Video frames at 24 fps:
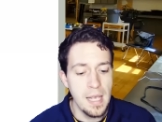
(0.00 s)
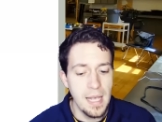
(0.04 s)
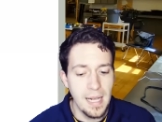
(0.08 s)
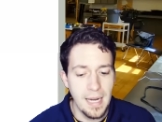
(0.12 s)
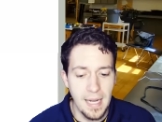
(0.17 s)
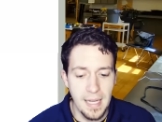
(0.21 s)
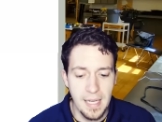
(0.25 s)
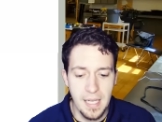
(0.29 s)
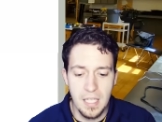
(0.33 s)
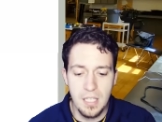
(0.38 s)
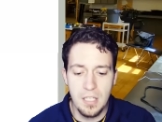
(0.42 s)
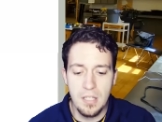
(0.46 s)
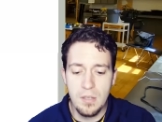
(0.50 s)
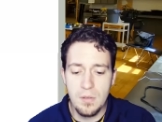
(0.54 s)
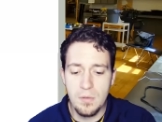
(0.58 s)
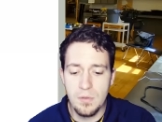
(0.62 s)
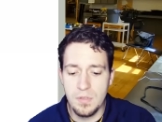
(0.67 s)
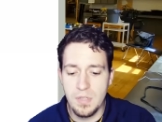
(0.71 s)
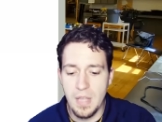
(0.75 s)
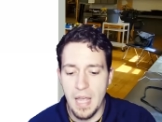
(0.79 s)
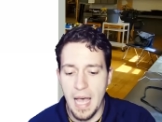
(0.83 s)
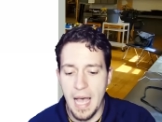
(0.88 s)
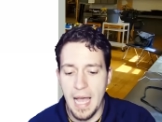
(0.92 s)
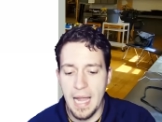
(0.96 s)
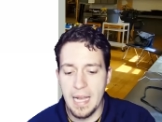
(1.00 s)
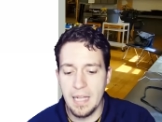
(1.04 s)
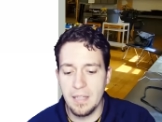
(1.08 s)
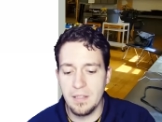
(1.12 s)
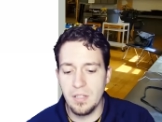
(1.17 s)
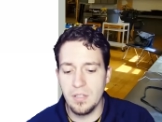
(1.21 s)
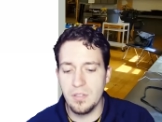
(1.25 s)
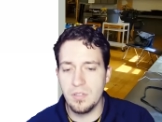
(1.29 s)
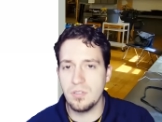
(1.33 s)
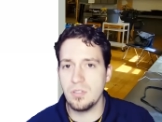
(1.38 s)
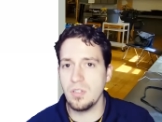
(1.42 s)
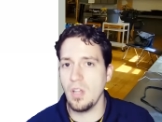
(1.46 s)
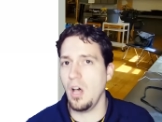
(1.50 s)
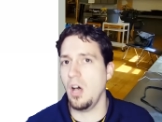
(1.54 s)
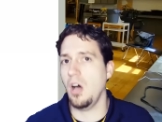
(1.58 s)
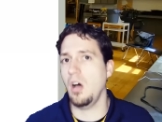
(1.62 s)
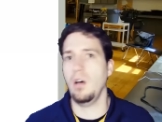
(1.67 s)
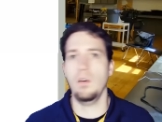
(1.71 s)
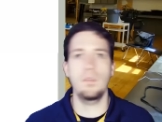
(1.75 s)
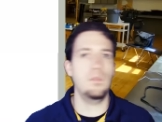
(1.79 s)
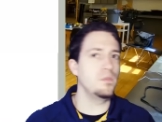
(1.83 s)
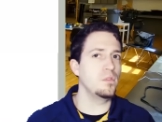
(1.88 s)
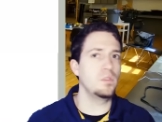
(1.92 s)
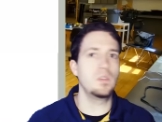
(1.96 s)
And I can use that to
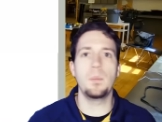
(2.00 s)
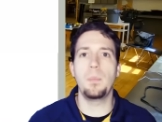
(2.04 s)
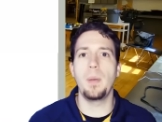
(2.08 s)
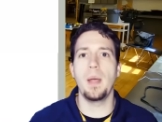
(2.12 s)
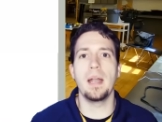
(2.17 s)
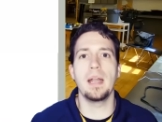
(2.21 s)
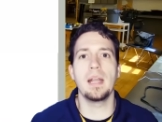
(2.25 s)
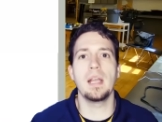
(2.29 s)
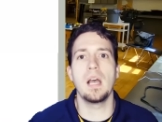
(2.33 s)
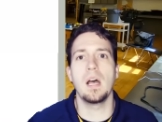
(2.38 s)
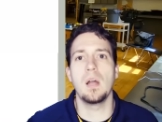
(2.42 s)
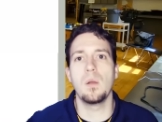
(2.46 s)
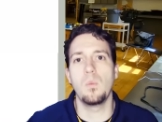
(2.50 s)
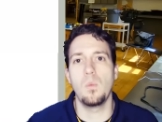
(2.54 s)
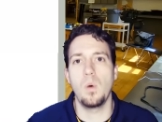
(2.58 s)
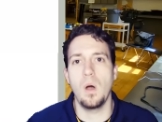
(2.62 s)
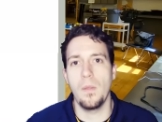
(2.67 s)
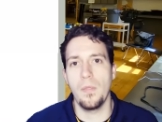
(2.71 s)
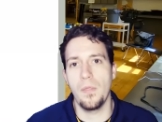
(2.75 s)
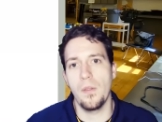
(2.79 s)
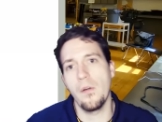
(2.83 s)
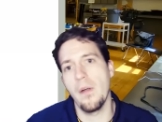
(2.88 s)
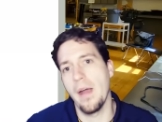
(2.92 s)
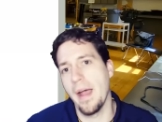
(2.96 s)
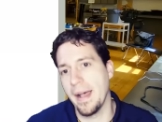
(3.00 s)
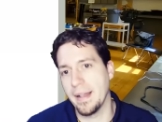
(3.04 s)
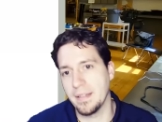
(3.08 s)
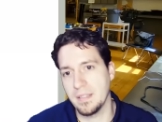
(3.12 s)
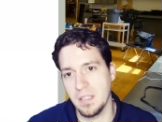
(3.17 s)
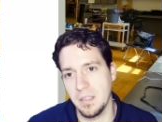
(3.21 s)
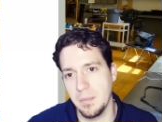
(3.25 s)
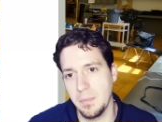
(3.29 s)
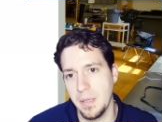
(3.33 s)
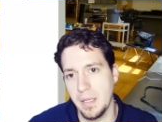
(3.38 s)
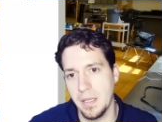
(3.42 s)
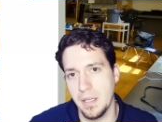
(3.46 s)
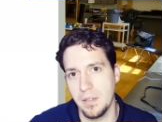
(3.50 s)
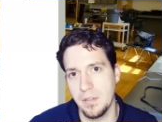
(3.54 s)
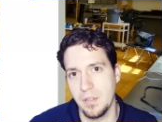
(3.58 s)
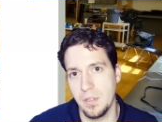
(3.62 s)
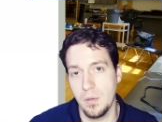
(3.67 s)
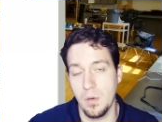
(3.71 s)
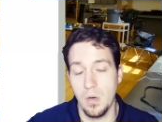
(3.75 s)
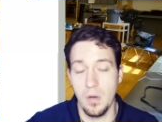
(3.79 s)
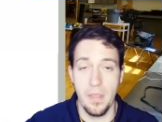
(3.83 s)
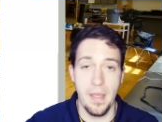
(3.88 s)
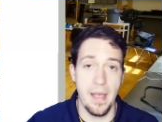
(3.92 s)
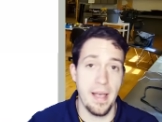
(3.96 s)
solve depending on what they're asking me to
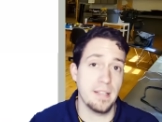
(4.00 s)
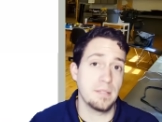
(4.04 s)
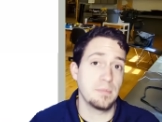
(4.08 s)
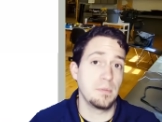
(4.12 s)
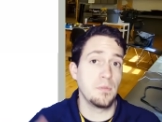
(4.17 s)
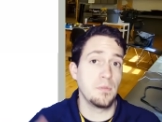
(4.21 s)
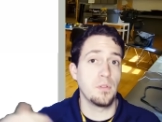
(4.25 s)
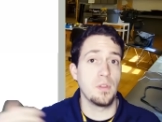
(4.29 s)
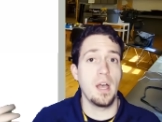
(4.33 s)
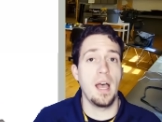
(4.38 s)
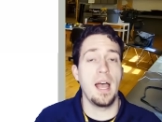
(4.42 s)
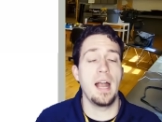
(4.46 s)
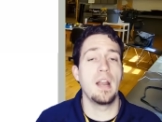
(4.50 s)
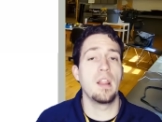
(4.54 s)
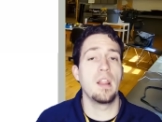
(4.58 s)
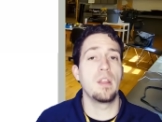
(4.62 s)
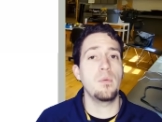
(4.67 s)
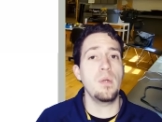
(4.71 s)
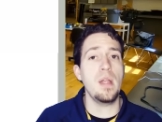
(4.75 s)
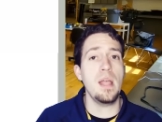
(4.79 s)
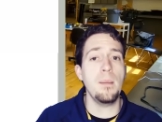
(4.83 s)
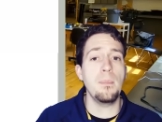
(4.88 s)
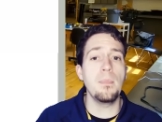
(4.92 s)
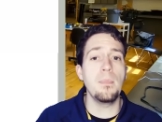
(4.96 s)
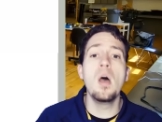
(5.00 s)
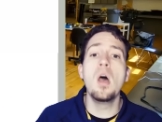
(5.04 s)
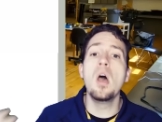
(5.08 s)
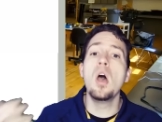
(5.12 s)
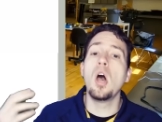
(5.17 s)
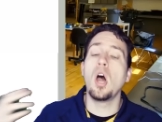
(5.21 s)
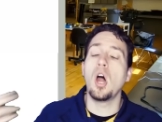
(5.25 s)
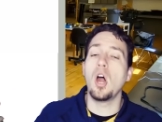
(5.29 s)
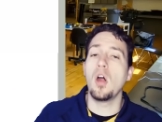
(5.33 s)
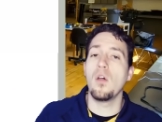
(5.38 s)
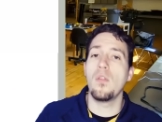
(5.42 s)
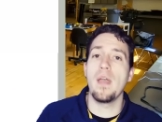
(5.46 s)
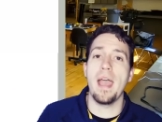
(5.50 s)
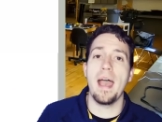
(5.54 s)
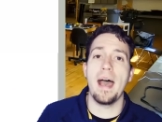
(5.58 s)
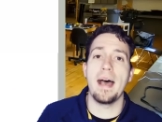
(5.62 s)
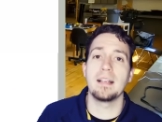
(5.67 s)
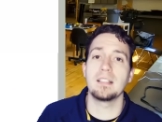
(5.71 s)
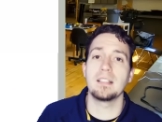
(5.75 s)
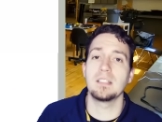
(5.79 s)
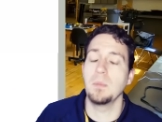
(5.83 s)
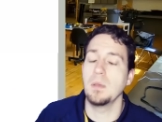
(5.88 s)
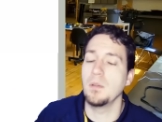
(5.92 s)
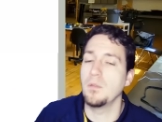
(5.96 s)
do. Are they asking me for the height of the ramp? Are they
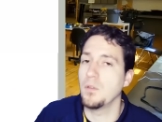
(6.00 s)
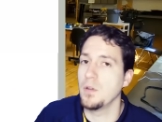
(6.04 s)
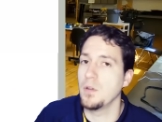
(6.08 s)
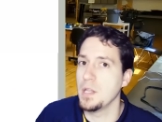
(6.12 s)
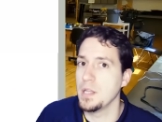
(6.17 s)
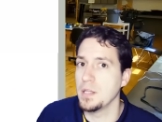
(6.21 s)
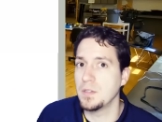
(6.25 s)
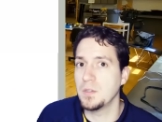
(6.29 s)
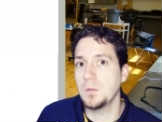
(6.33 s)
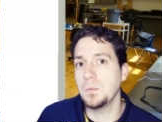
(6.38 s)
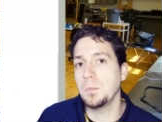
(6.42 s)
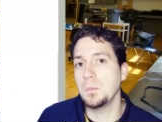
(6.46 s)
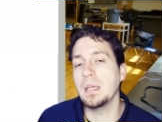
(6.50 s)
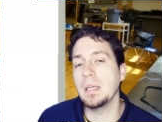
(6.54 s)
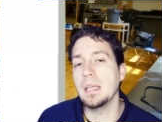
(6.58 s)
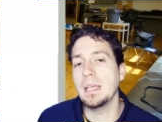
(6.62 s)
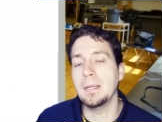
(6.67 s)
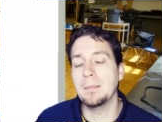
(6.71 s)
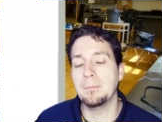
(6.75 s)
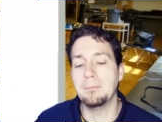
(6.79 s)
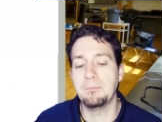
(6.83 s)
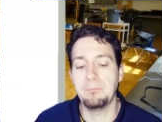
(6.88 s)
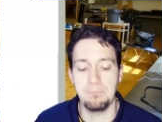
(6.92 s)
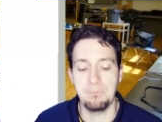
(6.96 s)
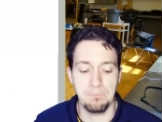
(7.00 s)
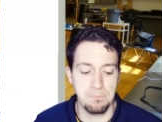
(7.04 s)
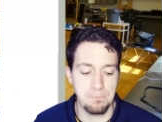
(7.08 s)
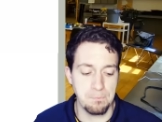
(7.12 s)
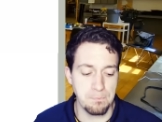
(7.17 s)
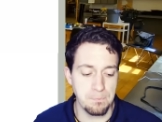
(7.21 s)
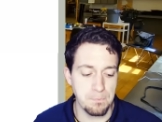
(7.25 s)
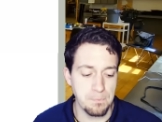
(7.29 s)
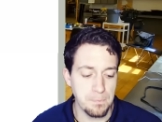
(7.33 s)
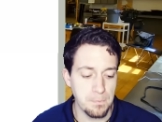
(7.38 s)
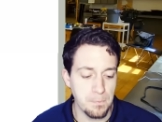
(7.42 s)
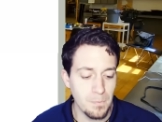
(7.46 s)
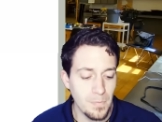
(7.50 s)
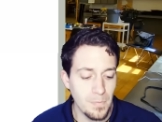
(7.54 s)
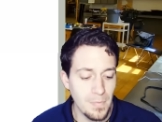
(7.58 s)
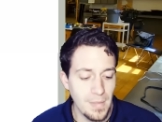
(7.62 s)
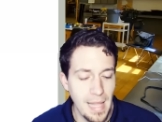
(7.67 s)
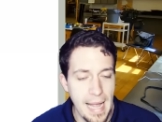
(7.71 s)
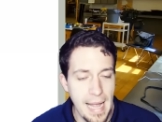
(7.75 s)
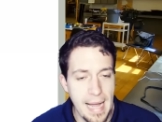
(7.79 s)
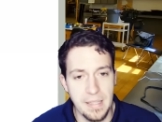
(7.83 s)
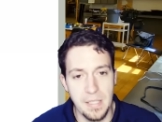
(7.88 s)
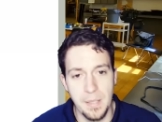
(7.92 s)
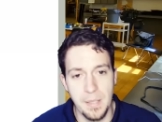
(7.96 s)
asking me for the speed
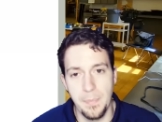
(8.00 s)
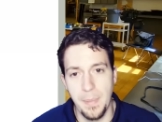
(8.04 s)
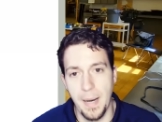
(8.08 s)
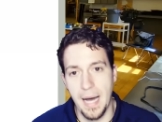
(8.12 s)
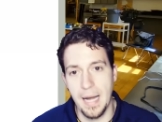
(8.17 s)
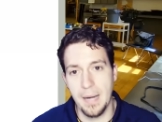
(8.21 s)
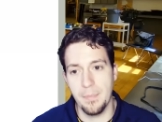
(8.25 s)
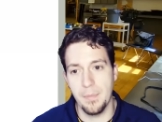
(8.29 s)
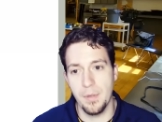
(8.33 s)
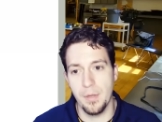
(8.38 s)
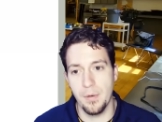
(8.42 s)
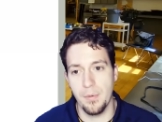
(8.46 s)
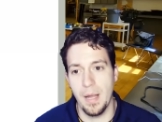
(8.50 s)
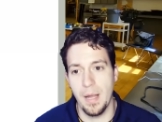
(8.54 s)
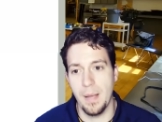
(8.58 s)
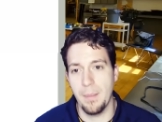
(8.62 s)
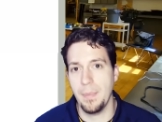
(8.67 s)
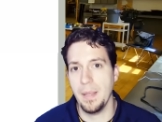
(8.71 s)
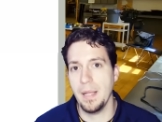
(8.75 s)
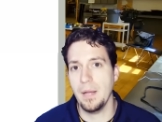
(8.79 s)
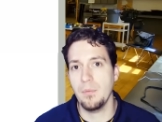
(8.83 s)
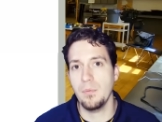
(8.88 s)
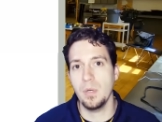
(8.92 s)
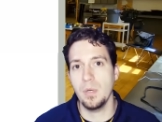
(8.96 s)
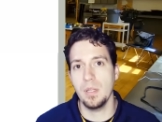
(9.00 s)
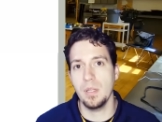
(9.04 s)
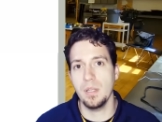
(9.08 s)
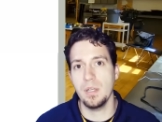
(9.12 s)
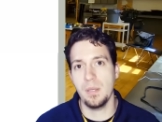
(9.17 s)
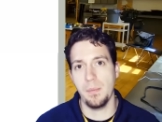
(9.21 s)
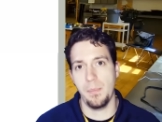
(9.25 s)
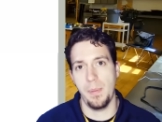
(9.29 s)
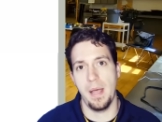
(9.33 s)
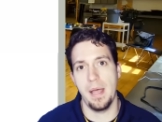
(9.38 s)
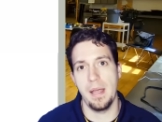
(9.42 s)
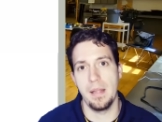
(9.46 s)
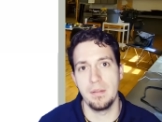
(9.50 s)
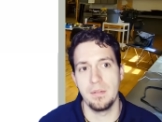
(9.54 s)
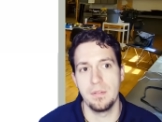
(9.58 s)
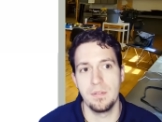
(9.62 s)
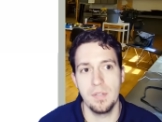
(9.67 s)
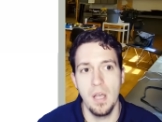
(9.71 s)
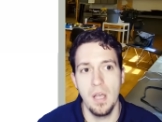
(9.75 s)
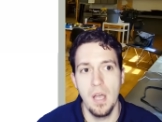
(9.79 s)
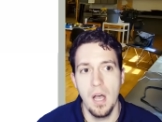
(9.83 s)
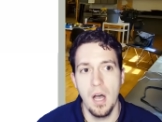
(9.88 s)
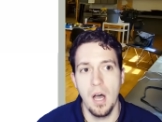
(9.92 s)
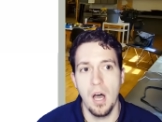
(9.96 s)
at the bottom of the ramp? It really
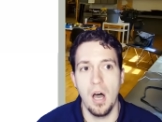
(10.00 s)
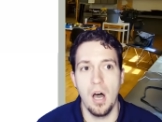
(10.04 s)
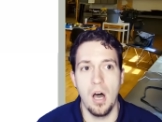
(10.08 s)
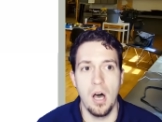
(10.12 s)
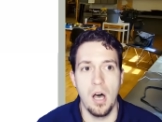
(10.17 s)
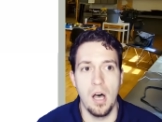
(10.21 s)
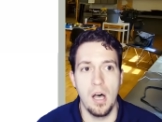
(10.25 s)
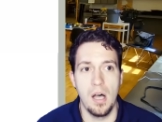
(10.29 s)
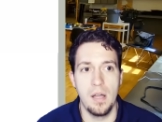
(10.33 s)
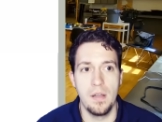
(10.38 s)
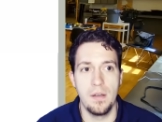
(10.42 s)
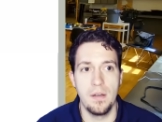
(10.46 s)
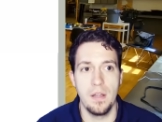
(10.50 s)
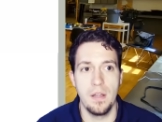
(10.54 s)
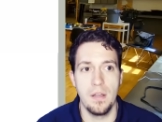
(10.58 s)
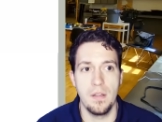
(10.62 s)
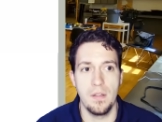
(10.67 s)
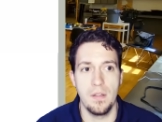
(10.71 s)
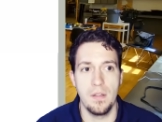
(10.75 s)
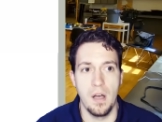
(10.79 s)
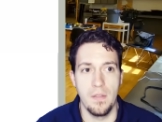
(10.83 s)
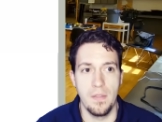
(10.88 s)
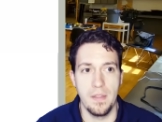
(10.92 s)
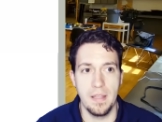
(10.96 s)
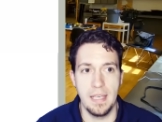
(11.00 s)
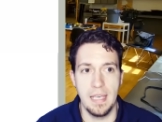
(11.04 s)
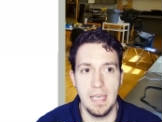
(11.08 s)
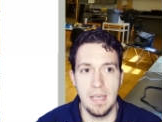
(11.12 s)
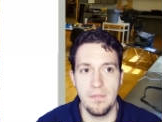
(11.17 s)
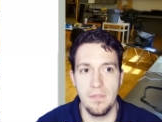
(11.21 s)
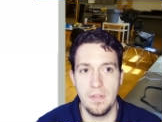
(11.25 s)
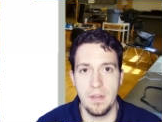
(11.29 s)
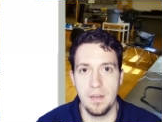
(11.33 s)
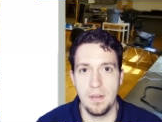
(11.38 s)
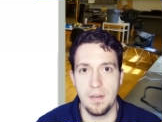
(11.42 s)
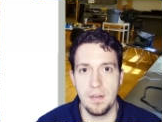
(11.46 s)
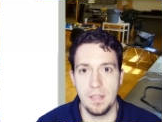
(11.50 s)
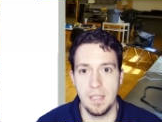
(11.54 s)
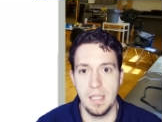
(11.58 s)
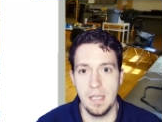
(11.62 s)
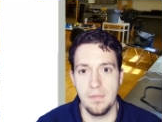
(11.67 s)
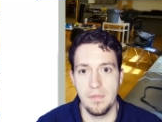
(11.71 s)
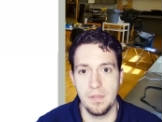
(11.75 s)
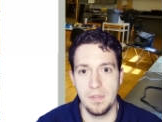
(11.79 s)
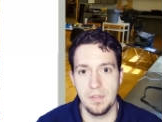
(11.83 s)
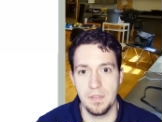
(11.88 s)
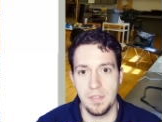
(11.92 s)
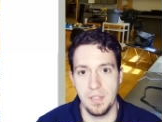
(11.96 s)
depends on, on the given,
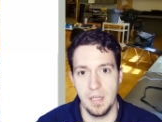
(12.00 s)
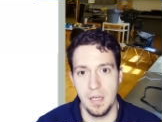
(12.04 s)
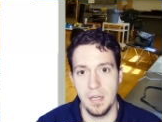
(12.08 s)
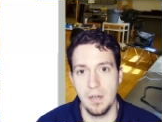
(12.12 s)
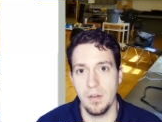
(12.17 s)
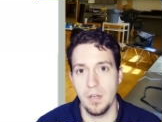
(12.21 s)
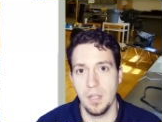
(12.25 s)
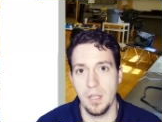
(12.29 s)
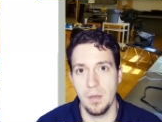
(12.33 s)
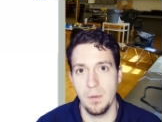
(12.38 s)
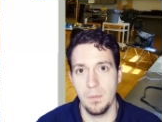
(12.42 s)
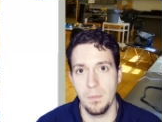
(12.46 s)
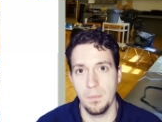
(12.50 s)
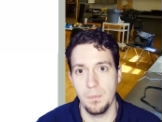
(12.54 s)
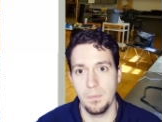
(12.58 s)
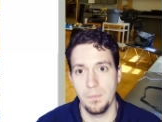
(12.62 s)
given scenario.